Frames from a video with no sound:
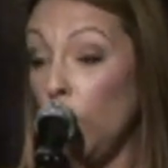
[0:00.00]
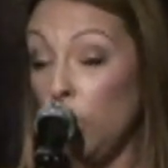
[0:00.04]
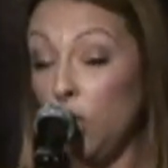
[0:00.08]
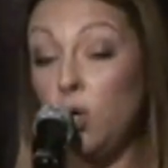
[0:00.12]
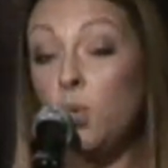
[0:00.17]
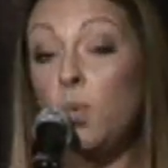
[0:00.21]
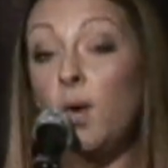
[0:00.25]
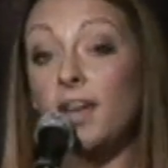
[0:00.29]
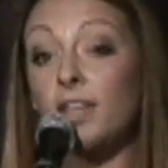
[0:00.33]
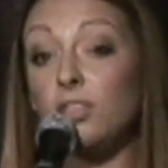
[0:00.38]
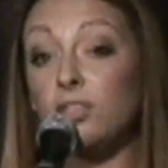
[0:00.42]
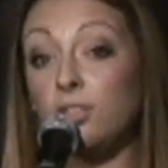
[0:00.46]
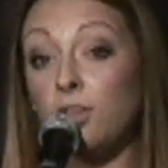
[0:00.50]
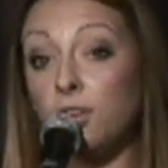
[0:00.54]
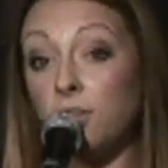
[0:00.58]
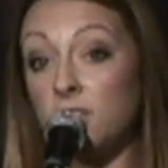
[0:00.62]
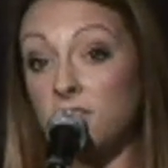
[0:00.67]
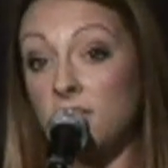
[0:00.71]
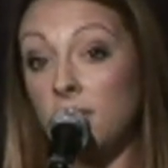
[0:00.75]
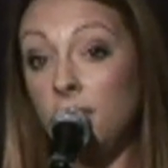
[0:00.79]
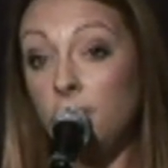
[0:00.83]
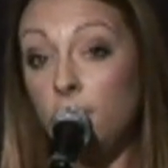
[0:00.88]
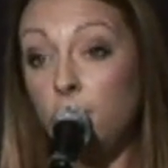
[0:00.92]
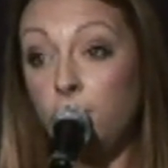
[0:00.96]
You wait
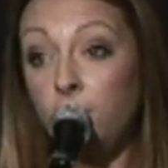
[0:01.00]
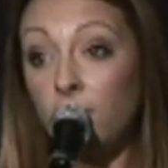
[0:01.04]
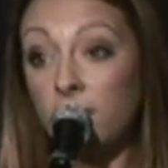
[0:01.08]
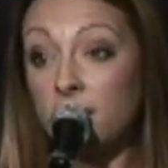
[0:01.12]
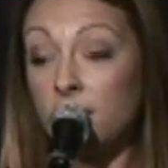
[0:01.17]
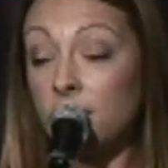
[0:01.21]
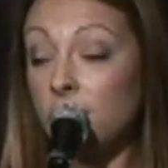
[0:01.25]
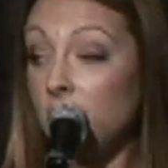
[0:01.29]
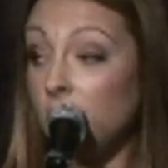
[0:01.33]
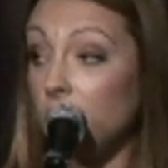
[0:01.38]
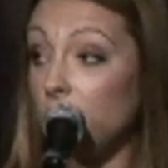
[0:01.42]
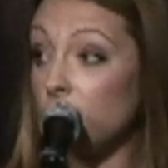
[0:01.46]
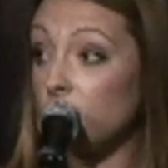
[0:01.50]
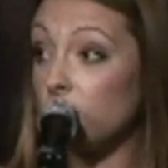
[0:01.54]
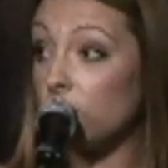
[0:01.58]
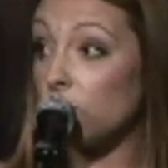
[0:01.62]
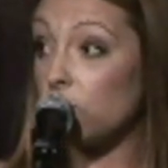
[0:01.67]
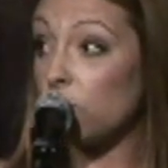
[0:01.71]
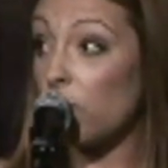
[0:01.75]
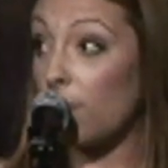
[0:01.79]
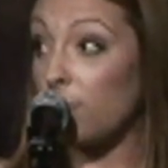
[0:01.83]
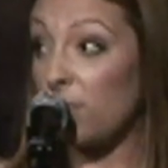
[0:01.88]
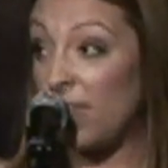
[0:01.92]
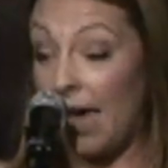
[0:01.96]
13 fucking years
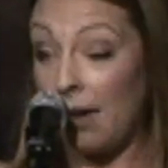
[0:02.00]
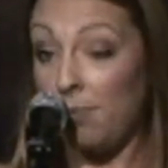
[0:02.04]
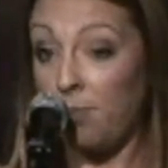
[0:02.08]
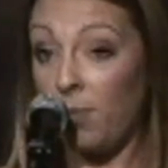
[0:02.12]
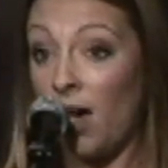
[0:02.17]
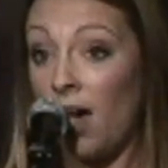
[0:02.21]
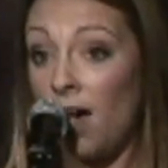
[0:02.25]
to drop that